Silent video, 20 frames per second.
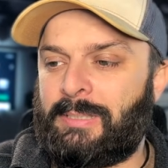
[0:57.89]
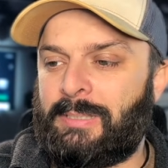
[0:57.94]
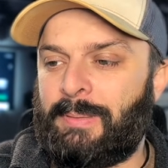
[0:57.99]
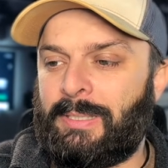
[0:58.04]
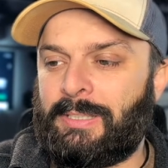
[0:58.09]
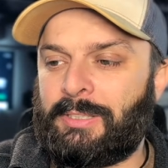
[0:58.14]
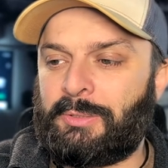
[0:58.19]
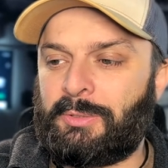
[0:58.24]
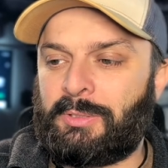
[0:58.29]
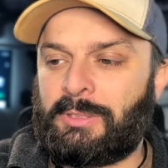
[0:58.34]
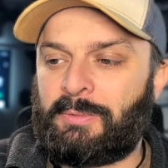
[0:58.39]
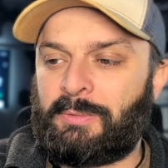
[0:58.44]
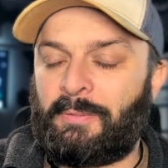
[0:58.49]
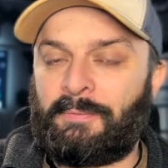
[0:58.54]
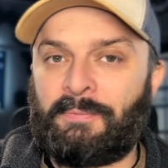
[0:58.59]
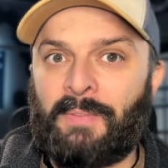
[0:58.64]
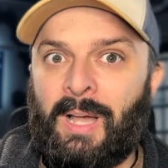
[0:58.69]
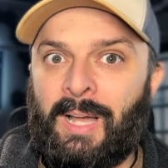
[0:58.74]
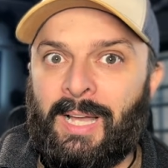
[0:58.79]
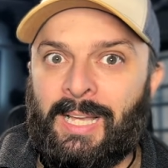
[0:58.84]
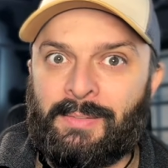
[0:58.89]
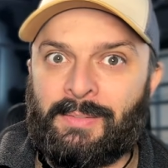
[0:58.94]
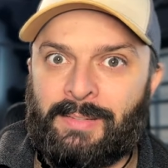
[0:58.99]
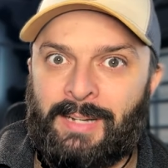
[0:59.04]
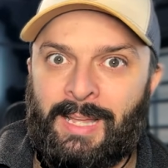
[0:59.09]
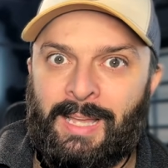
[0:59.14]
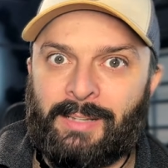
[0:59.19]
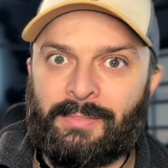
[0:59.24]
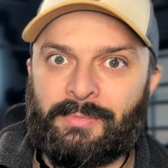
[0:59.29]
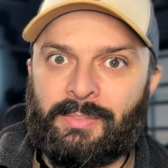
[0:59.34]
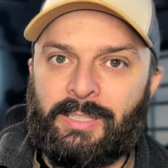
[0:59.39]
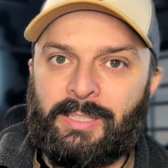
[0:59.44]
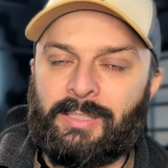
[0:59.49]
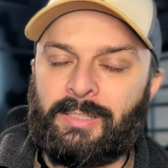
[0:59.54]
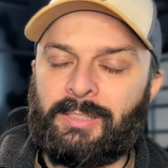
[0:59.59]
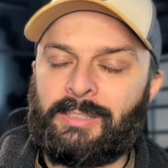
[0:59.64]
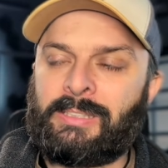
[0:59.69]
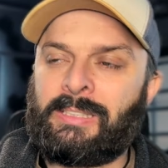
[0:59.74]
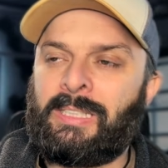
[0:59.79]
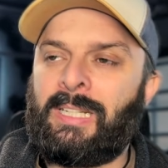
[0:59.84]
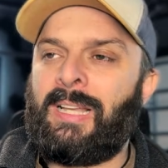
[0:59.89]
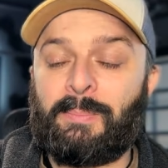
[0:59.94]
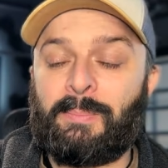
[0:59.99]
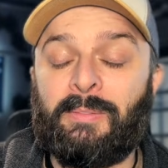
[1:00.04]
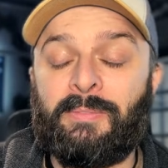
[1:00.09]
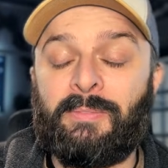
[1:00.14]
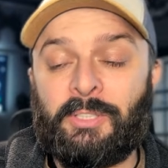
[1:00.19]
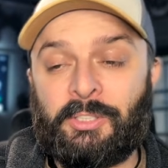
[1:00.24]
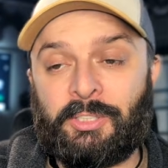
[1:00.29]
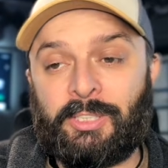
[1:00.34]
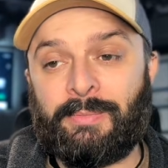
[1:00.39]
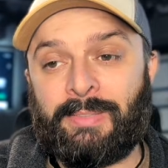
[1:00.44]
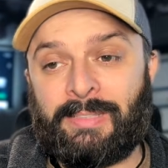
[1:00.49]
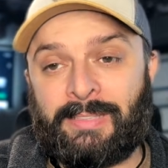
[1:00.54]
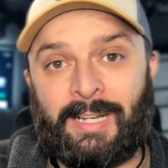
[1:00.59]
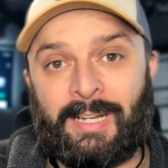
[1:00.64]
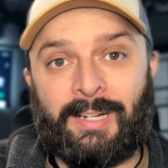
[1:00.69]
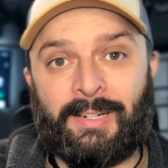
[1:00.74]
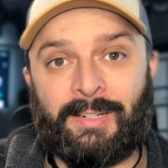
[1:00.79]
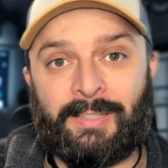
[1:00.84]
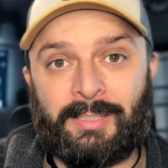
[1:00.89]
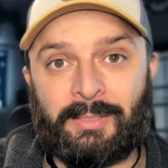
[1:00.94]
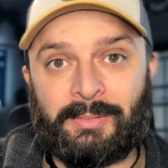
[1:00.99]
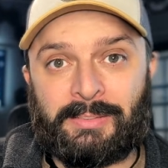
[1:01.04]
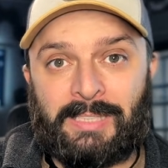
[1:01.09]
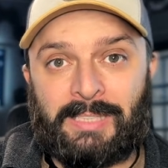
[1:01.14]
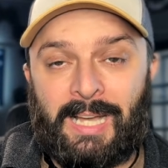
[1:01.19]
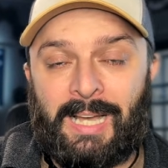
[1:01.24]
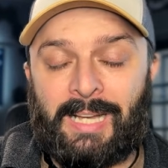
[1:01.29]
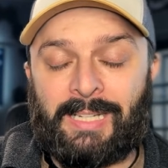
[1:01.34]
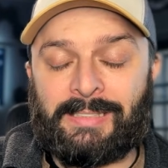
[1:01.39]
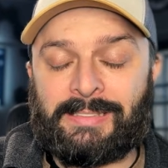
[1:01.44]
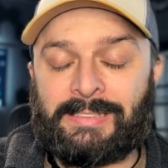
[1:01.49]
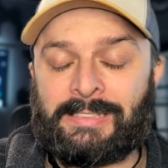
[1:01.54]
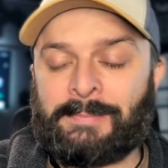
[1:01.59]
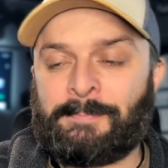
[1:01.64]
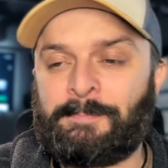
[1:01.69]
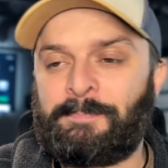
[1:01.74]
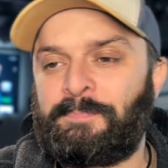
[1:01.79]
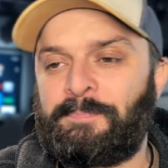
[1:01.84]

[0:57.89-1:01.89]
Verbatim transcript: specials for five and a half years. officially retiring those guys.